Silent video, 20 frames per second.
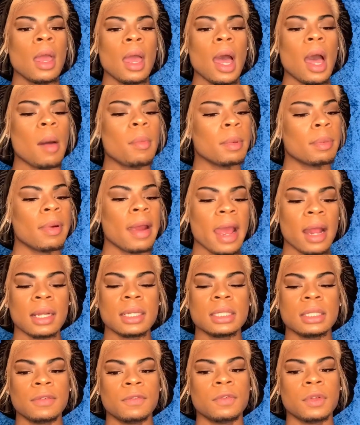I'll be
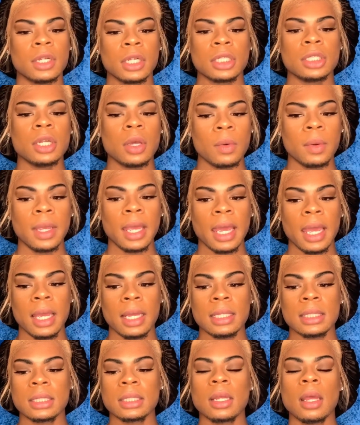practicing for the
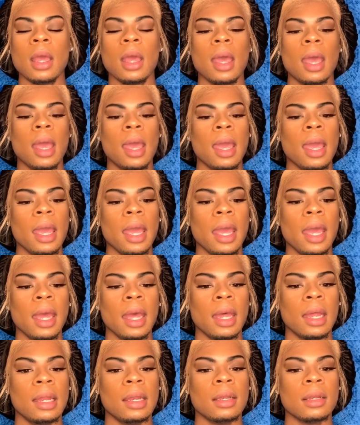showcase
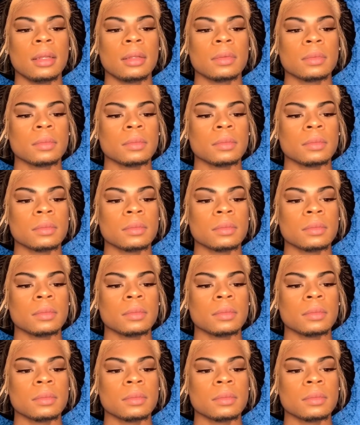and